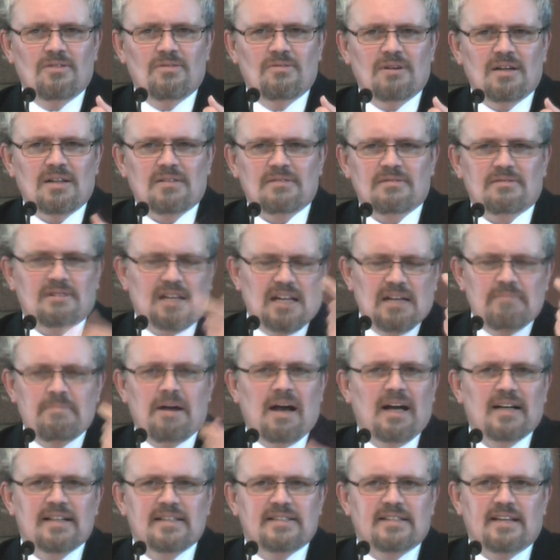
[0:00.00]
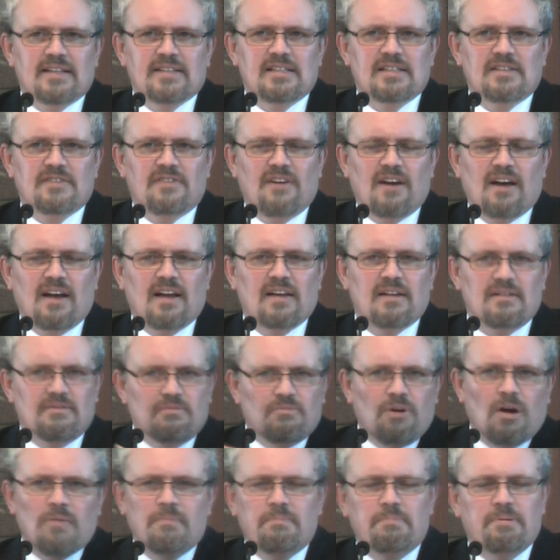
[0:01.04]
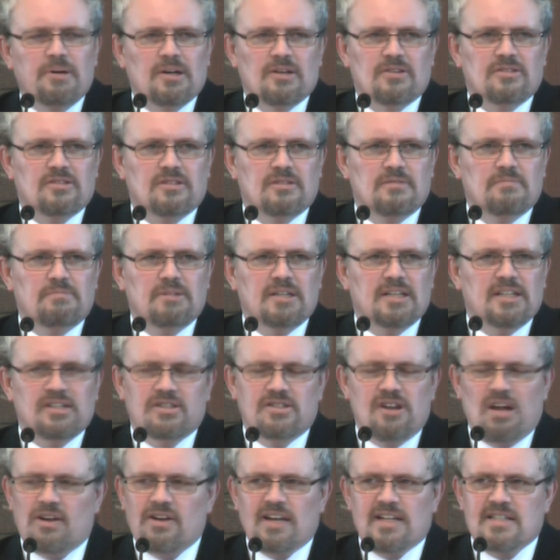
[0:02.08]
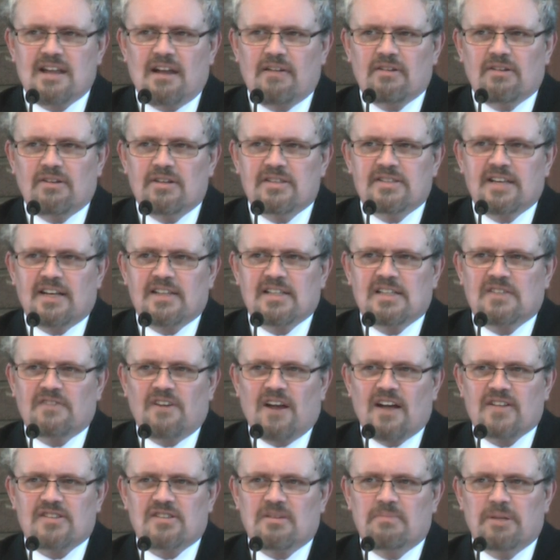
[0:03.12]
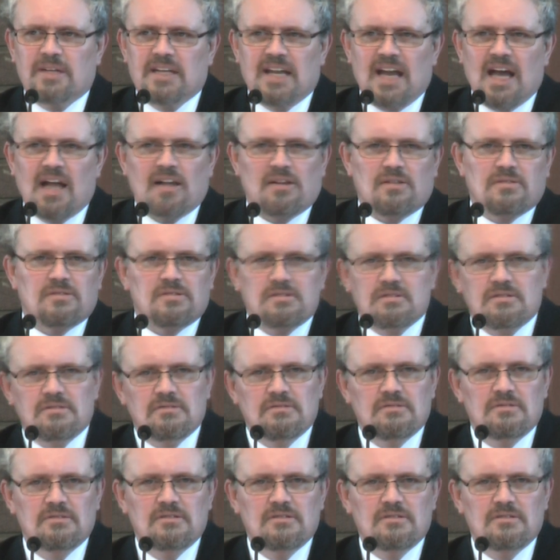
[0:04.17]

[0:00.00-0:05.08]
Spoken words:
well, he might satisfy one person, but he's not necessarily going to satisfy somebody else.